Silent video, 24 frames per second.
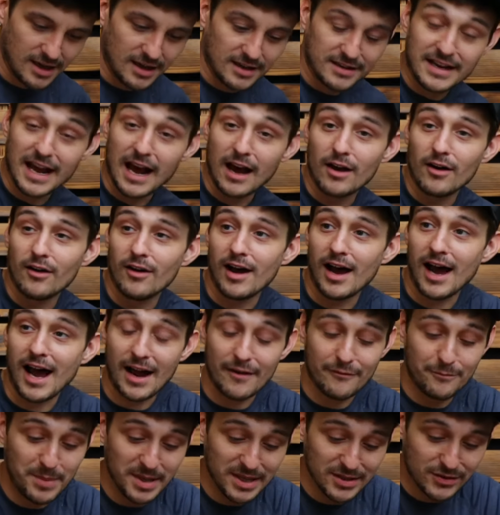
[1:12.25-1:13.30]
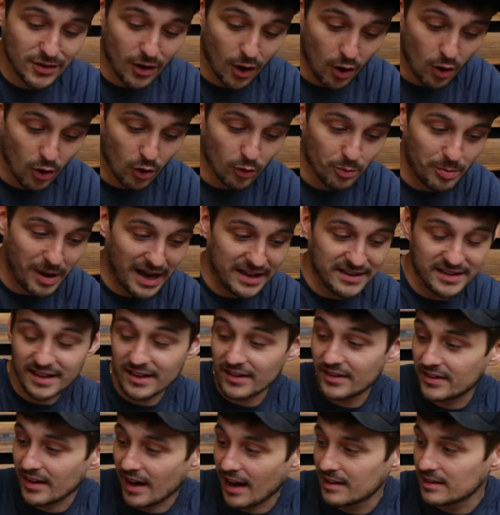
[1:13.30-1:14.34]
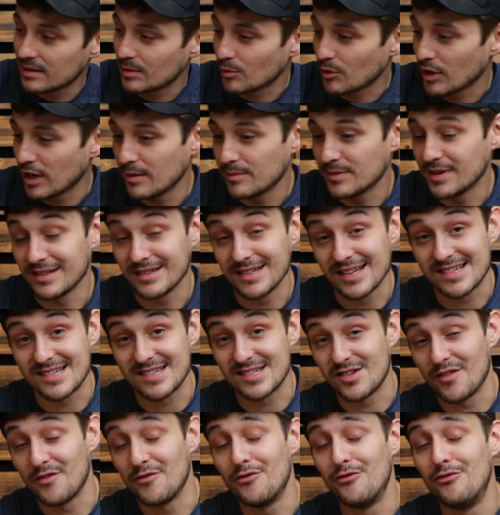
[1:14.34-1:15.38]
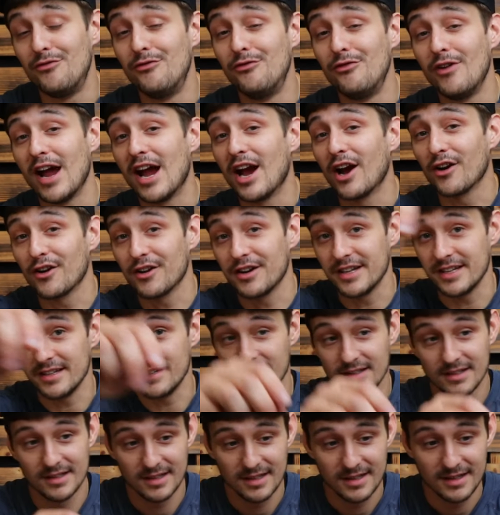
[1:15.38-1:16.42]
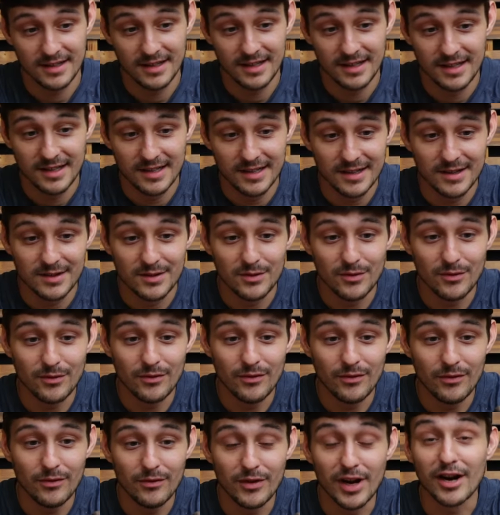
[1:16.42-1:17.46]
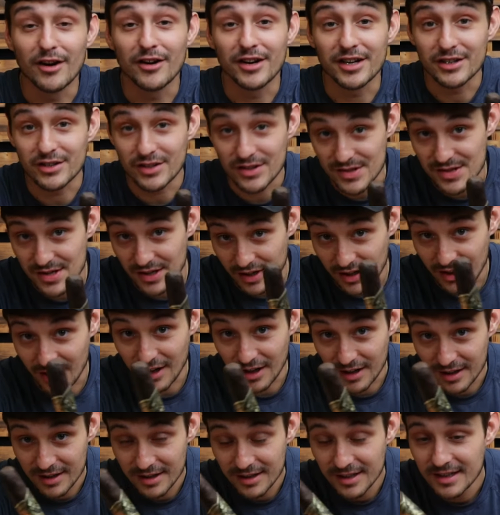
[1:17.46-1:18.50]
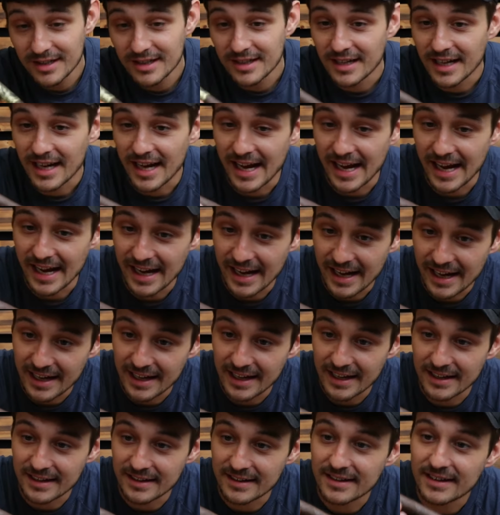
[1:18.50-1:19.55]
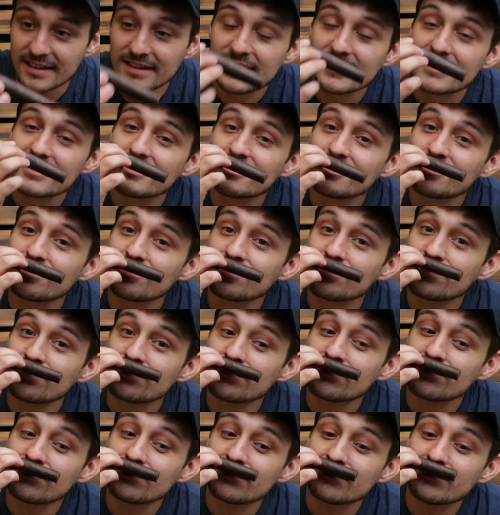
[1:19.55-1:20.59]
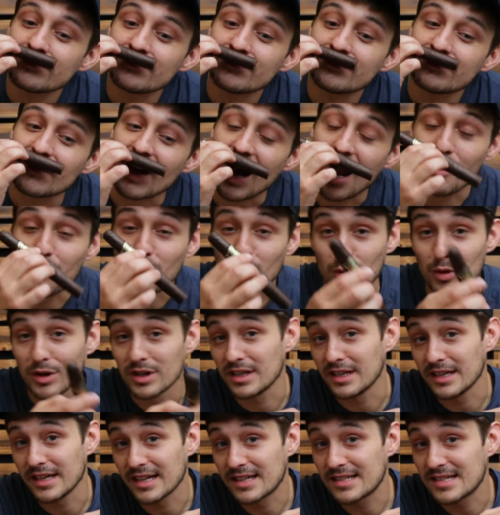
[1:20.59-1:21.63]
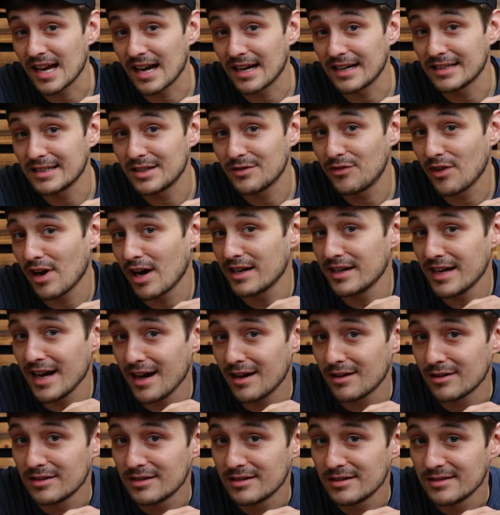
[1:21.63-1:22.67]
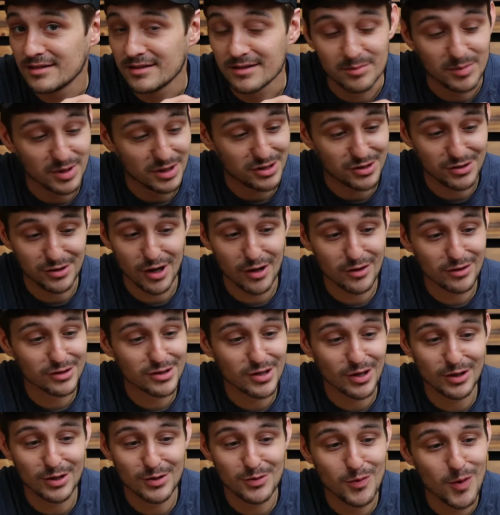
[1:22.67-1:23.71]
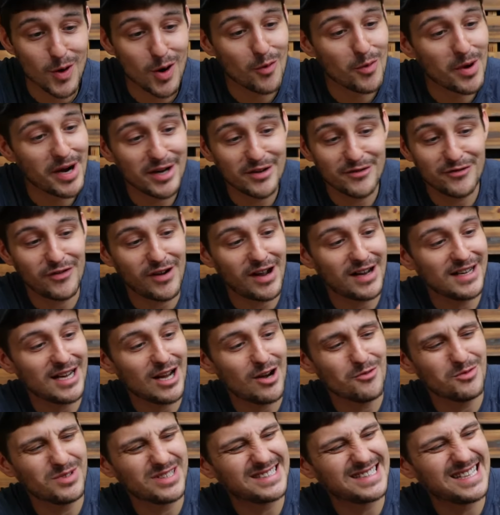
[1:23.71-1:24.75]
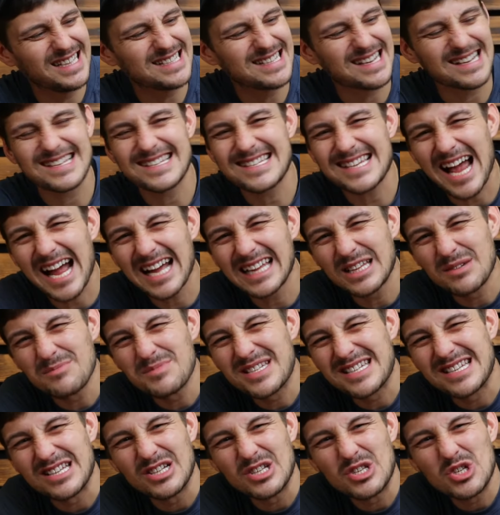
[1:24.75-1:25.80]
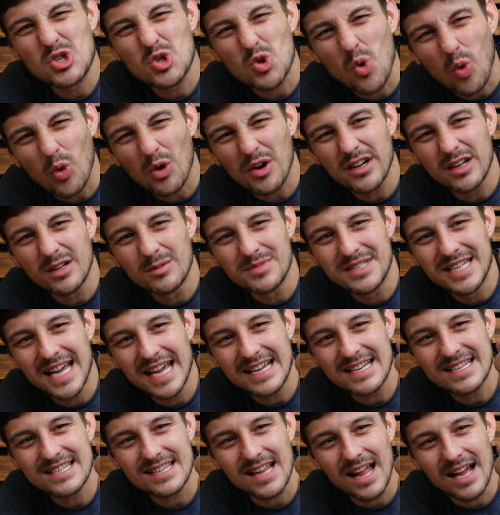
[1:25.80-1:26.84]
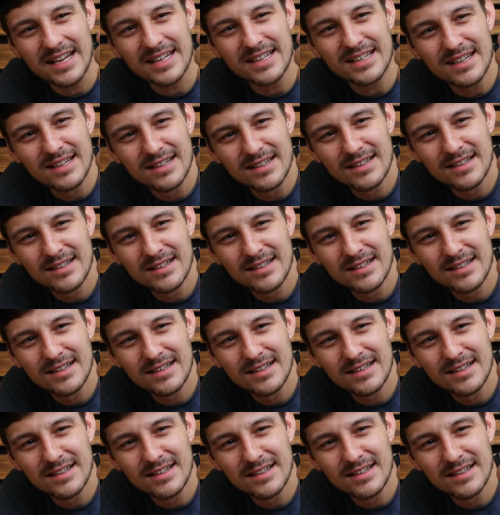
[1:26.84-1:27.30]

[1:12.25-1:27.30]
Now, I've been told by the Asylum rep that this is a very, very good cigar, and I'm really excited to find out. But you know, there's only one way to find out what this Asylum Sensorium tastes like.